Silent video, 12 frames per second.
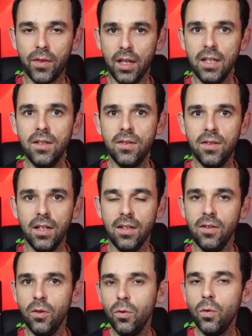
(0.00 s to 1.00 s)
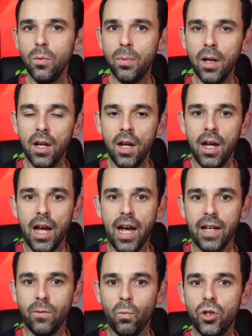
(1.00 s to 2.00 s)
things in YouTube,
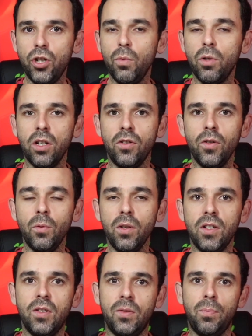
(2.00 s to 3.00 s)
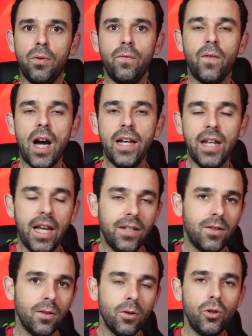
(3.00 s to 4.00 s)
and what you want to do is provide a
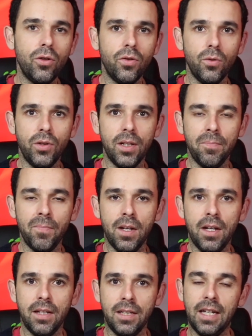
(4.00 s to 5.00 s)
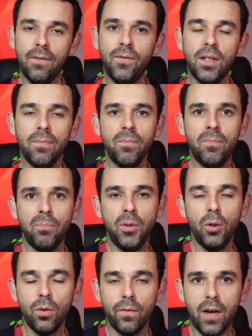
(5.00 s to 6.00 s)
solution to them, give them
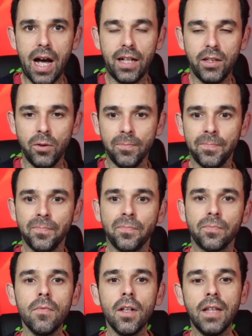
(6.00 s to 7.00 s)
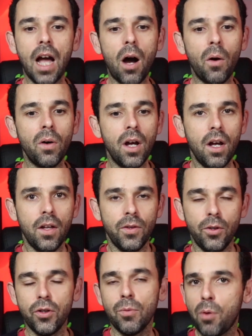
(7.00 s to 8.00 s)
pure value. Now,
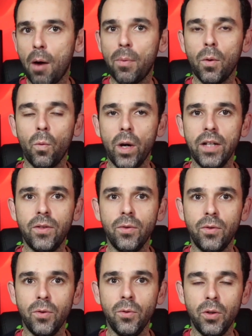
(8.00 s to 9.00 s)
there's a proper way to do